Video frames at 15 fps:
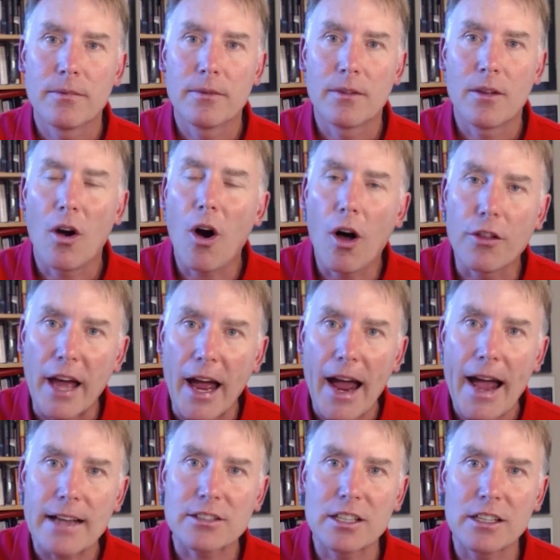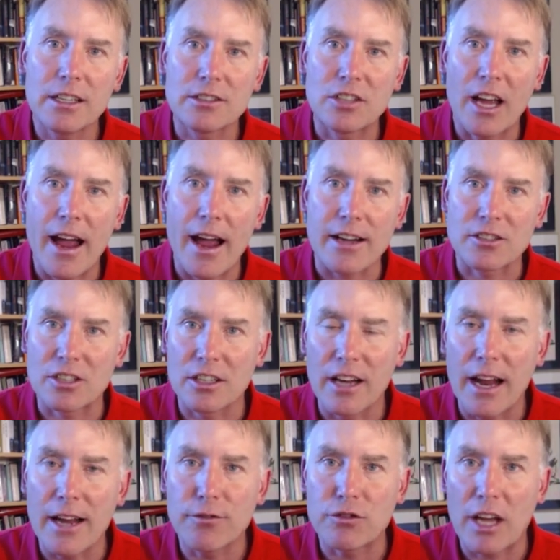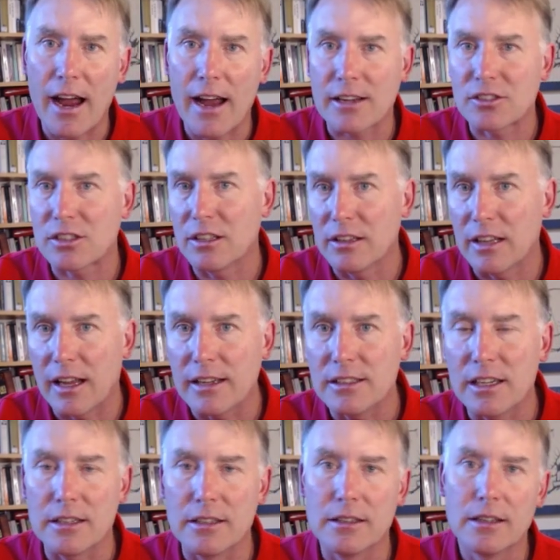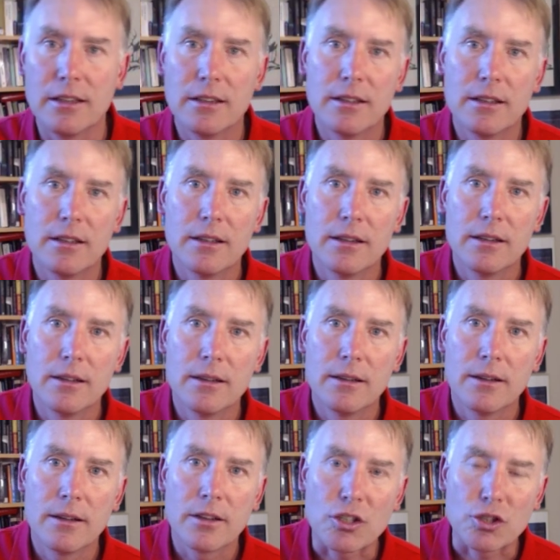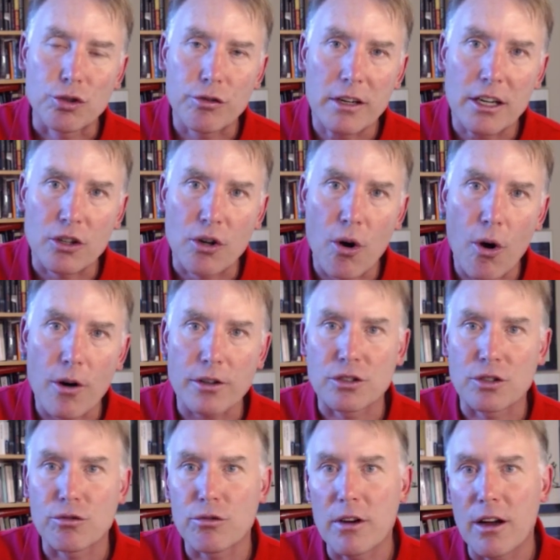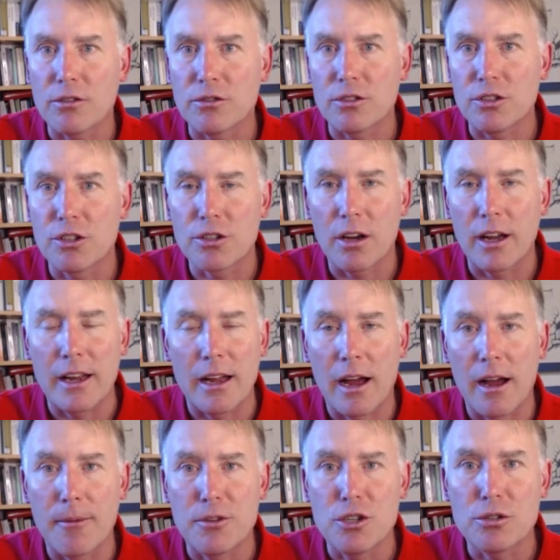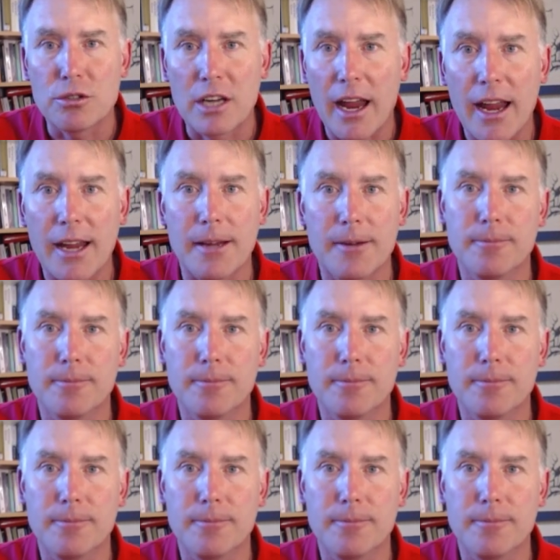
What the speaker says: All the acid attacks, the knife attacks in London. The Sharia courts throughout UK.